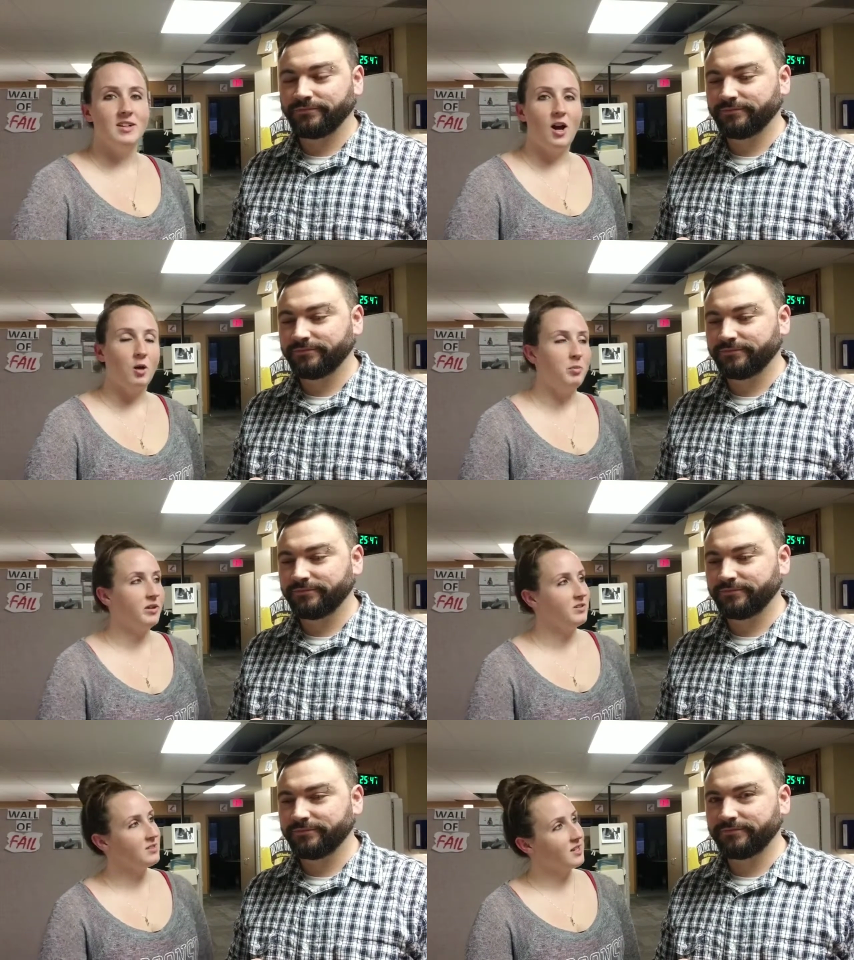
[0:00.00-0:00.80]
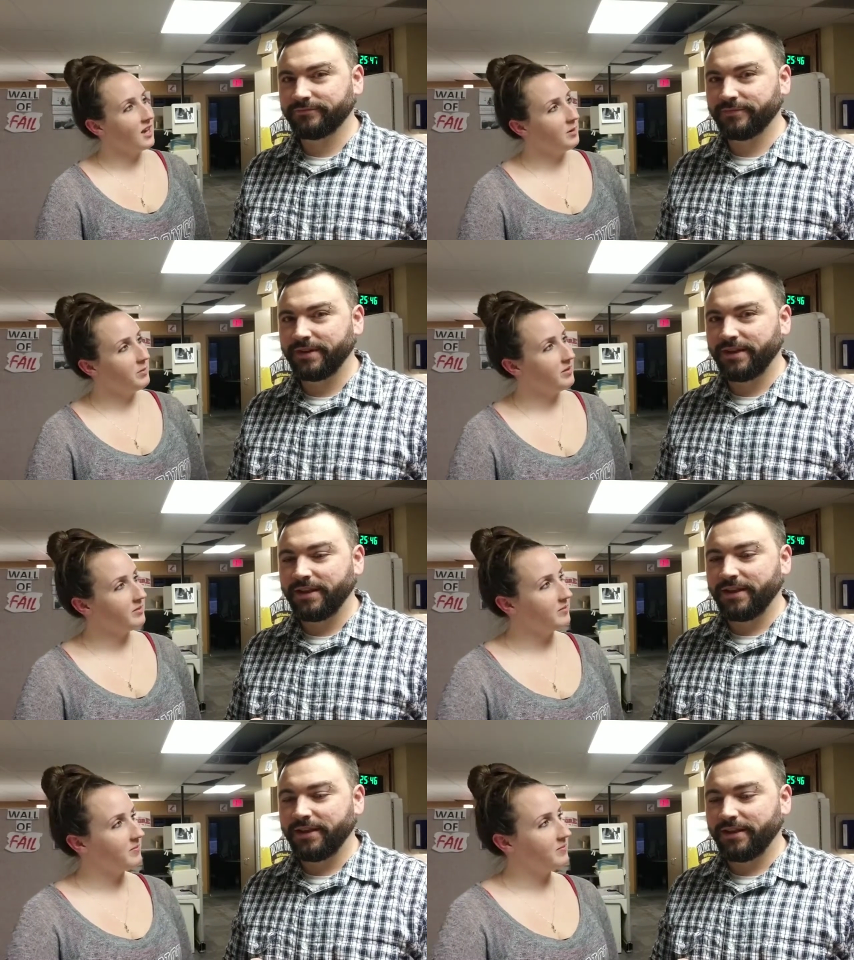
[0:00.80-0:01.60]
Speaker 1: Are pickles a condiment?
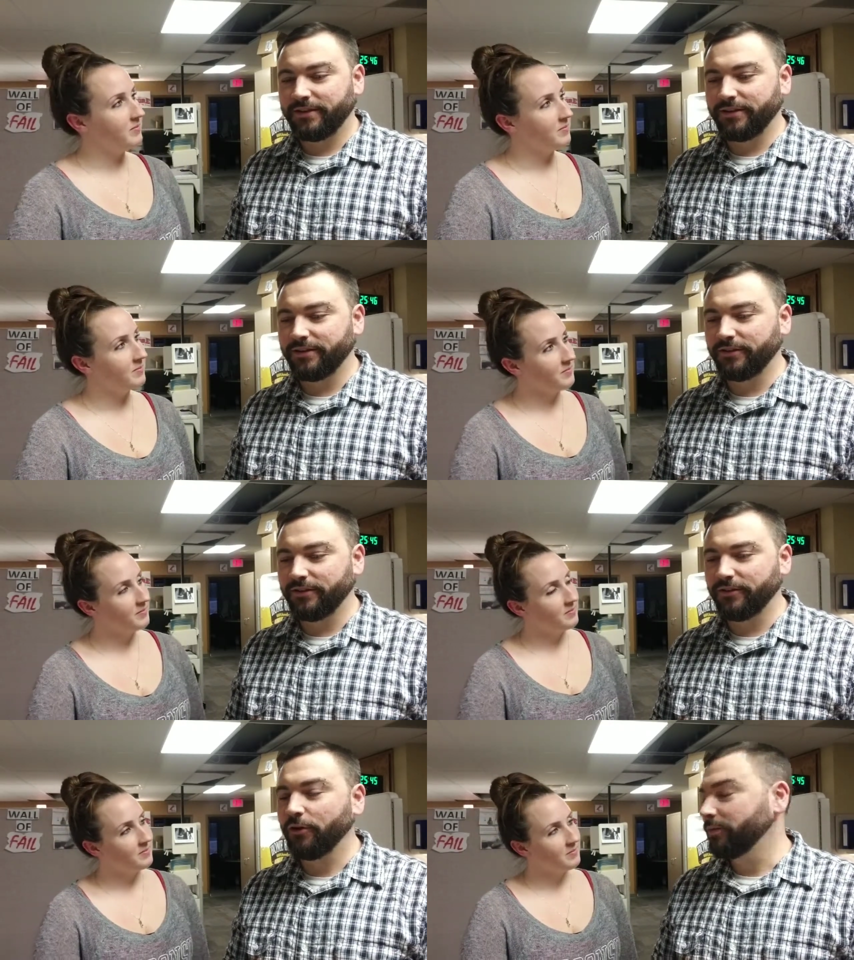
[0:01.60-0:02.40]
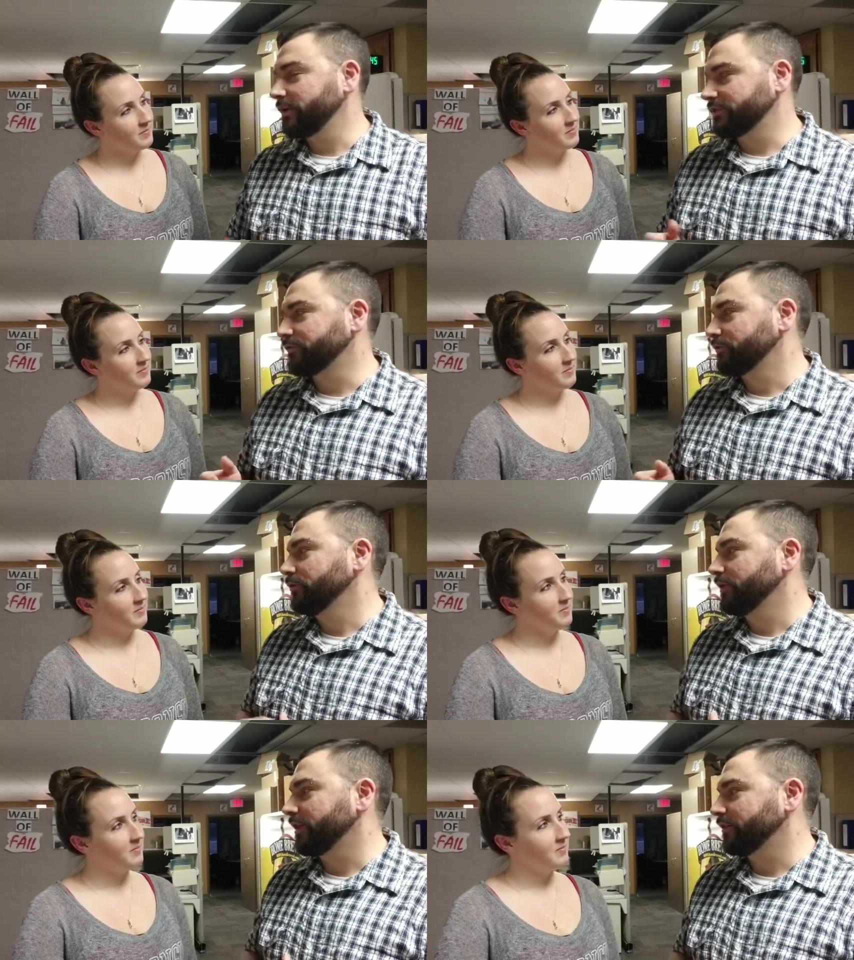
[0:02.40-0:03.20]
Speaker 2: No, but it's a
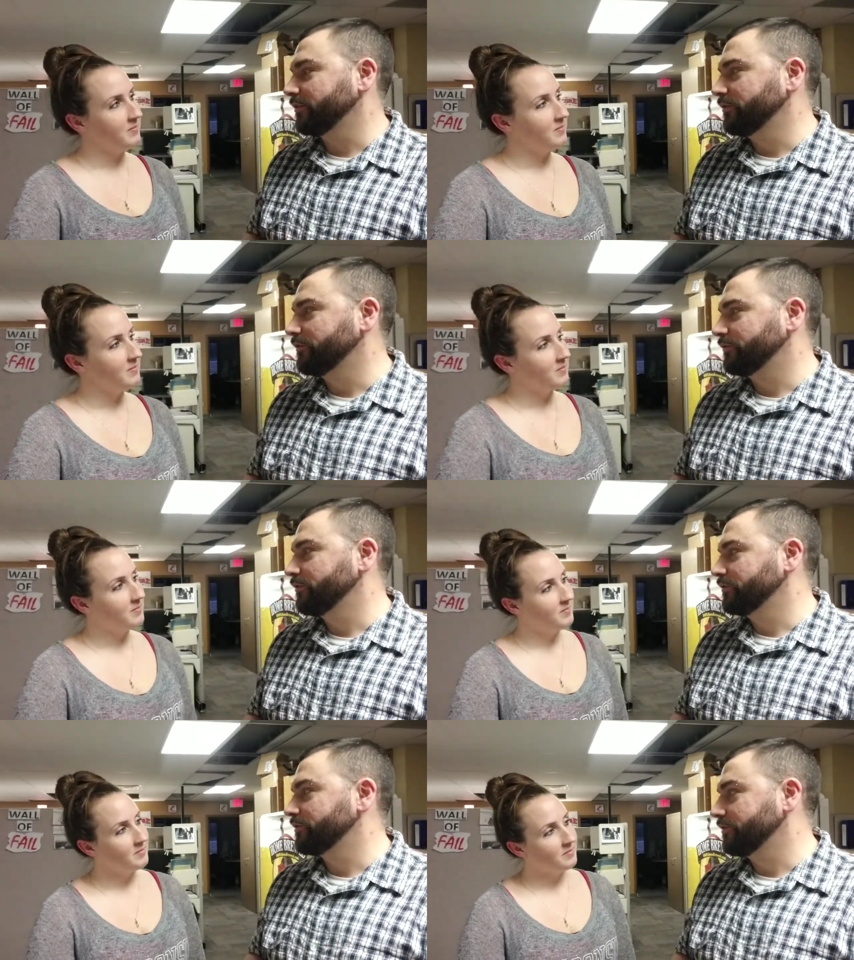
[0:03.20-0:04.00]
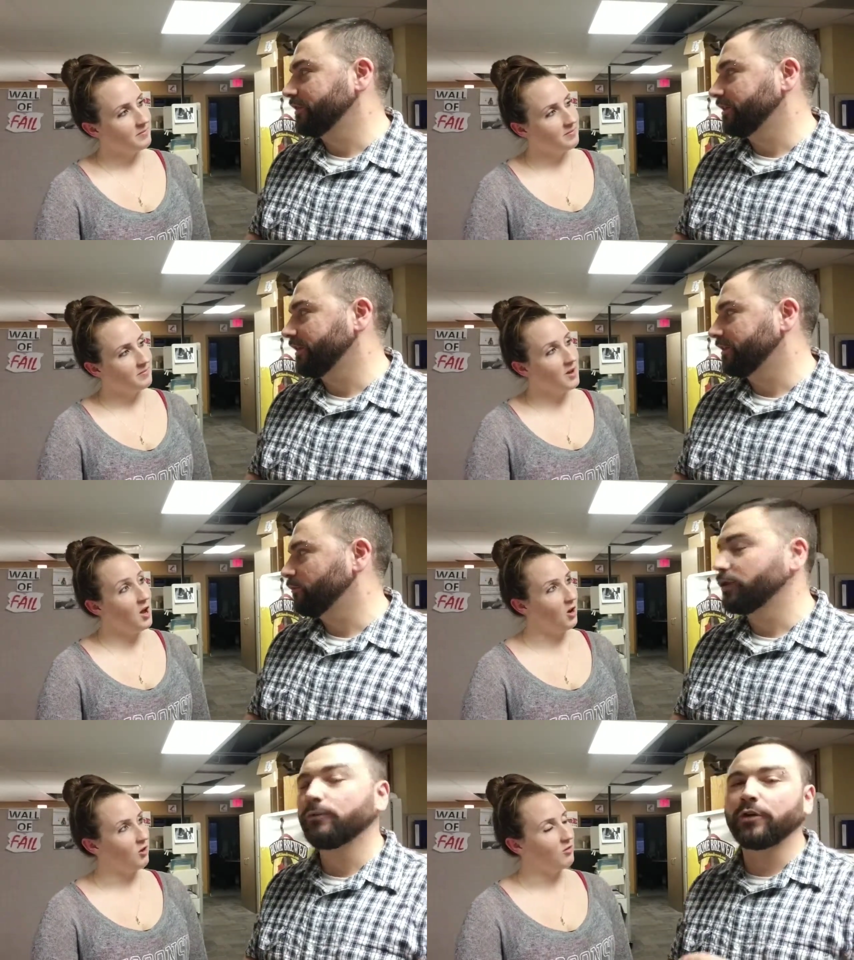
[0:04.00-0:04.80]
food. I included food, so you'd get like
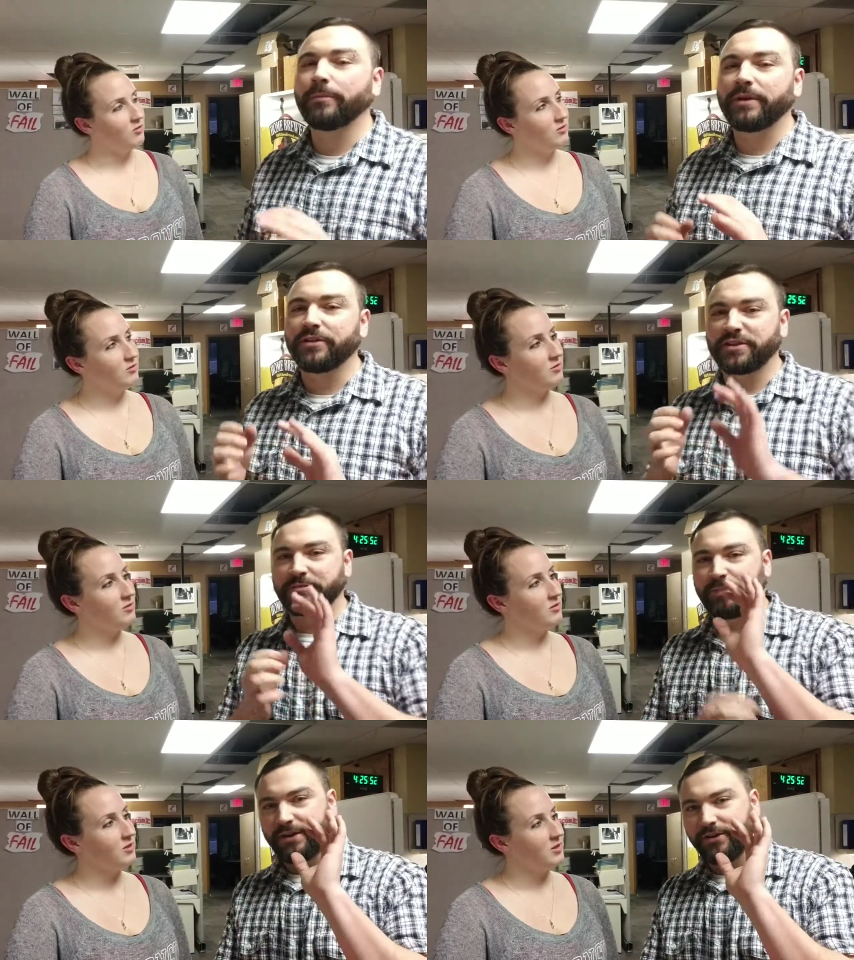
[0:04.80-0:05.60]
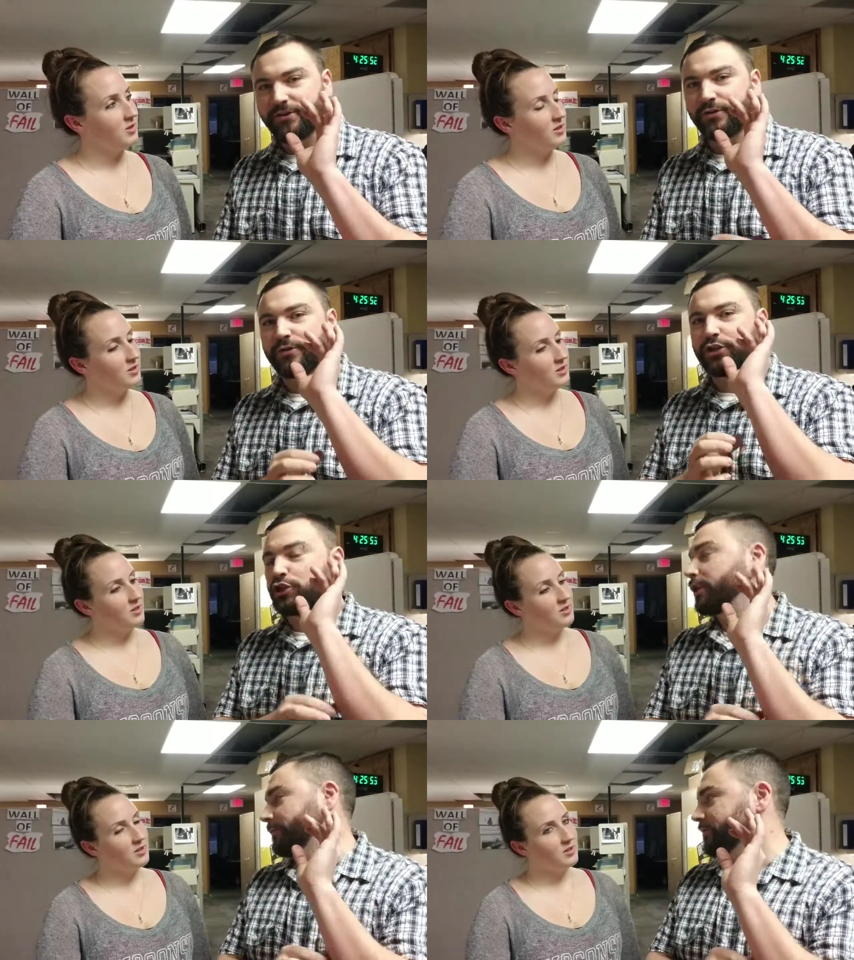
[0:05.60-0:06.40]
oh. would it be the spears or the
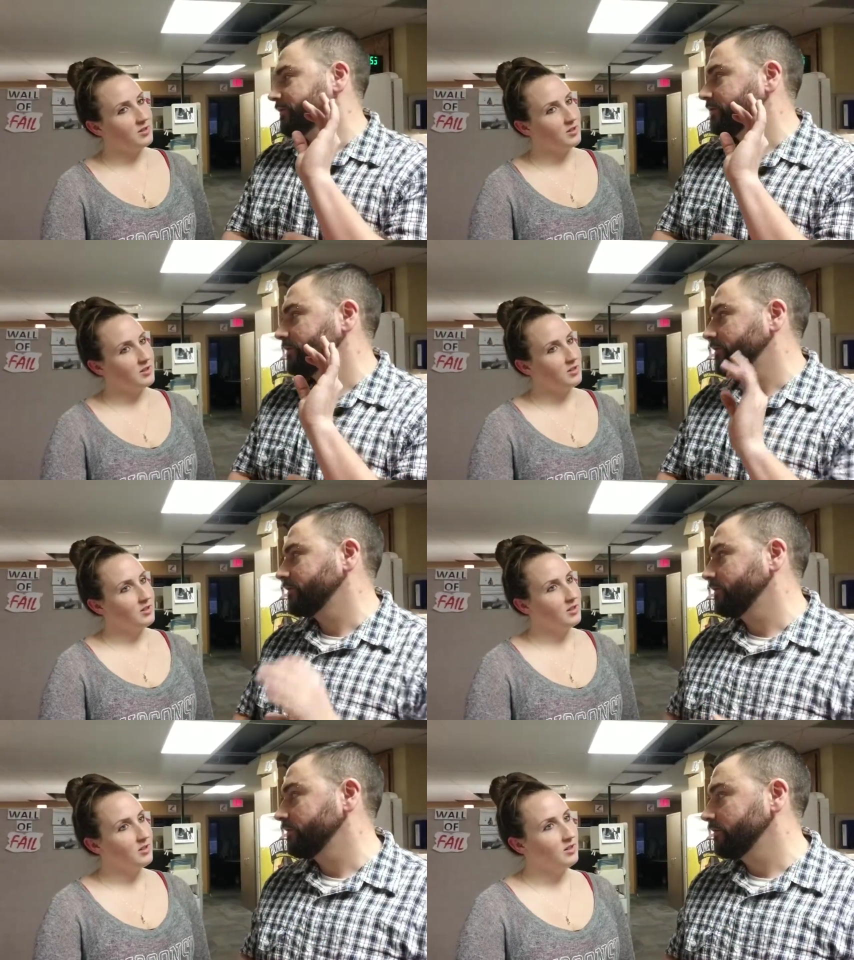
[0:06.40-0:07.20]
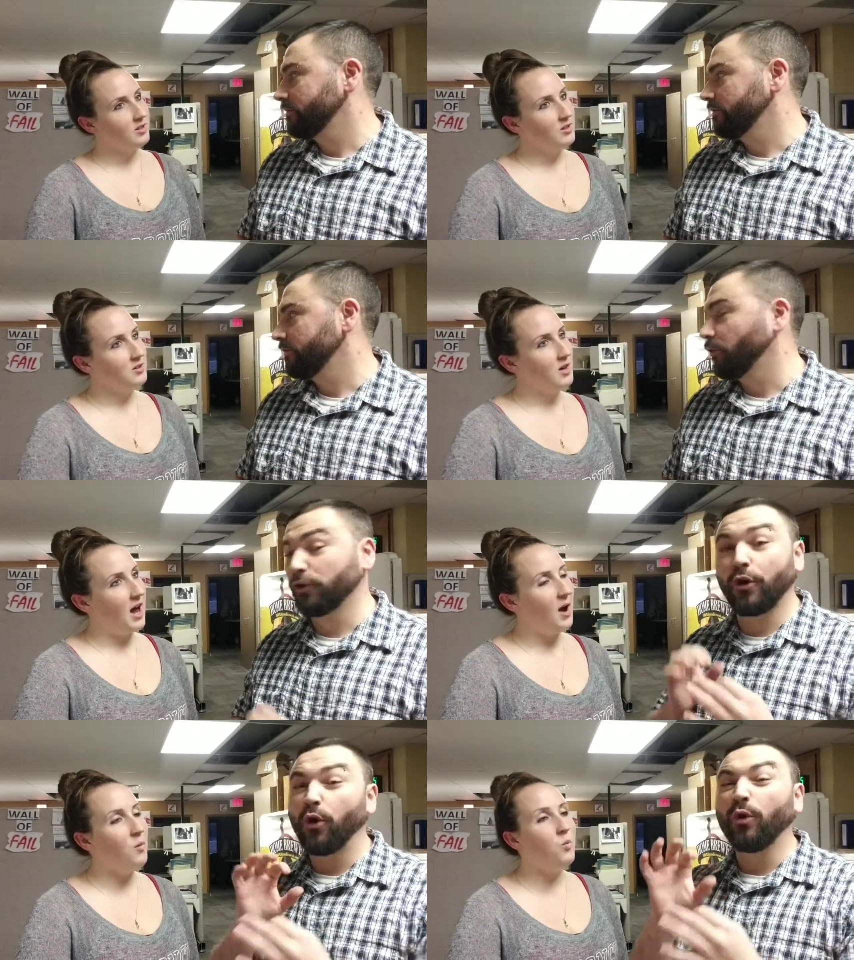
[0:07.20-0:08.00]
chips?
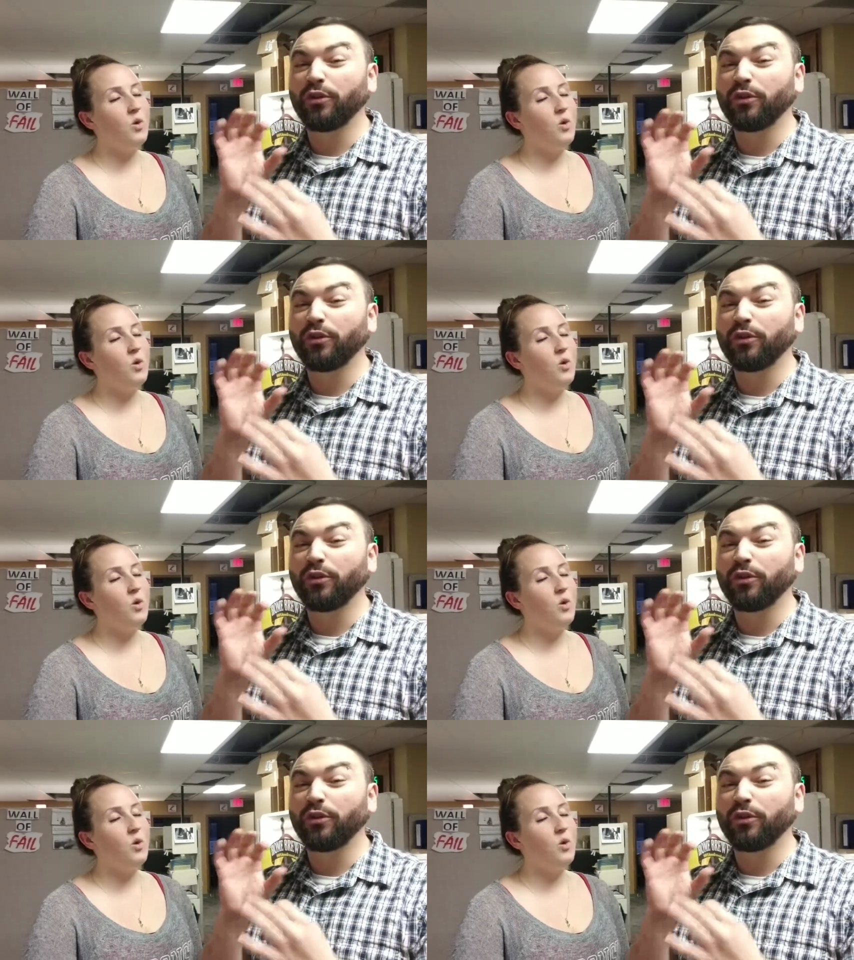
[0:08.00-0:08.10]
Or the whole